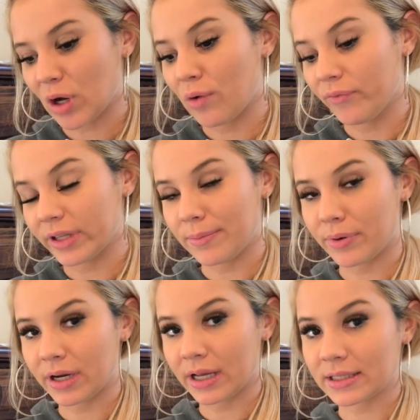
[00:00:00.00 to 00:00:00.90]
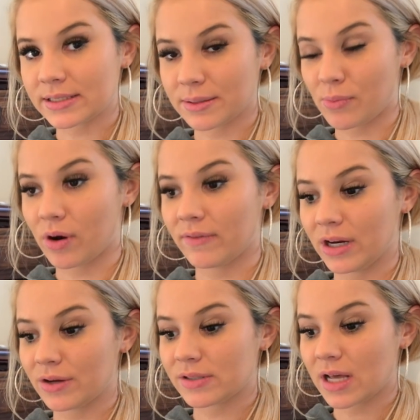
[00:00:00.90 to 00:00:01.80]
hopefully putting some more
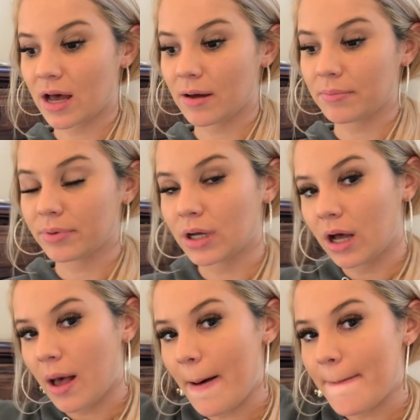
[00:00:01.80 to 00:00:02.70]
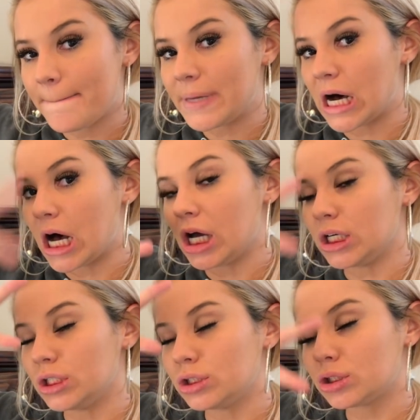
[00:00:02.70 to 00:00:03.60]
videos up.
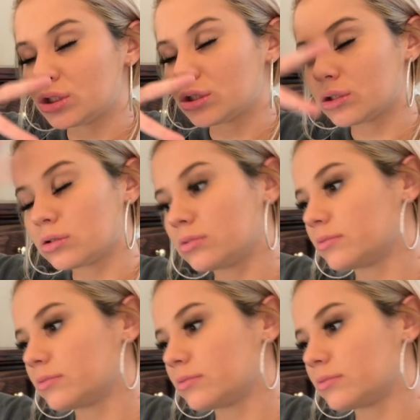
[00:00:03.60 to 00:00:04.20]
Peace.